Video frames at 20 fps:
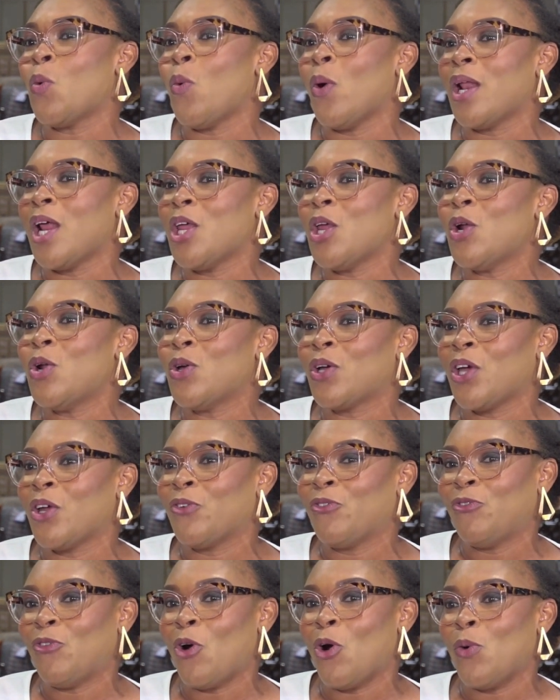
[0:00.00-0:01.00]
So what are you
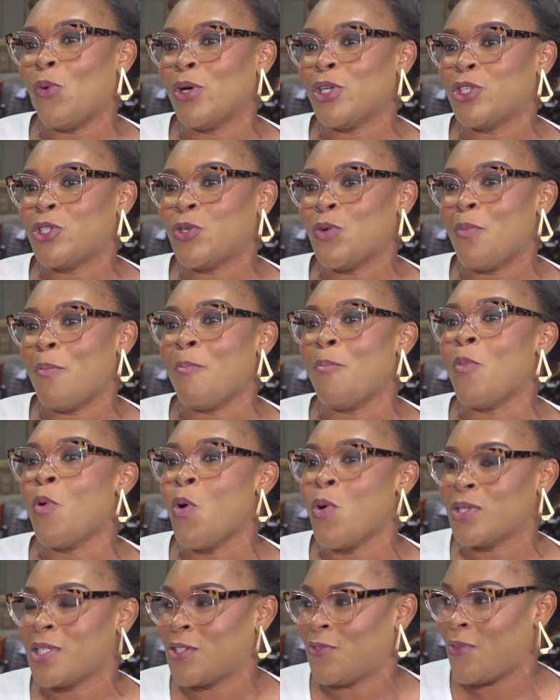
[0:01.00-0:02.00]
looking forward to
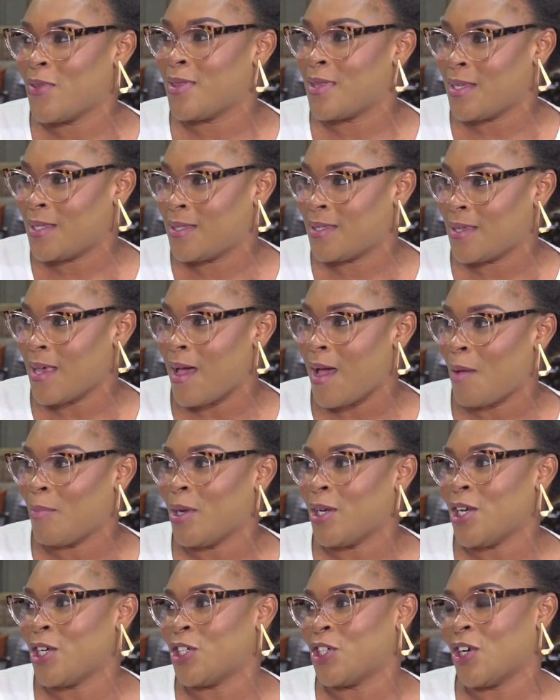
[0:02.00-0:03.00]
most for this
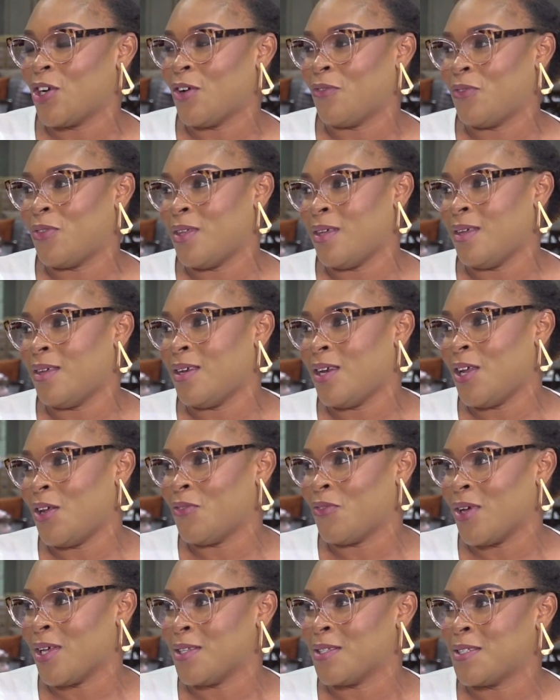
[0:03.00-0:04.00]
edition of the
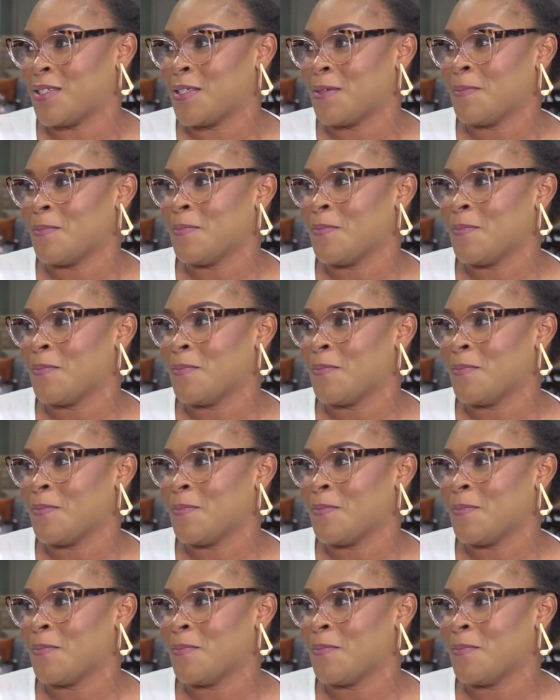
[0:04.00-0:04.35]
event?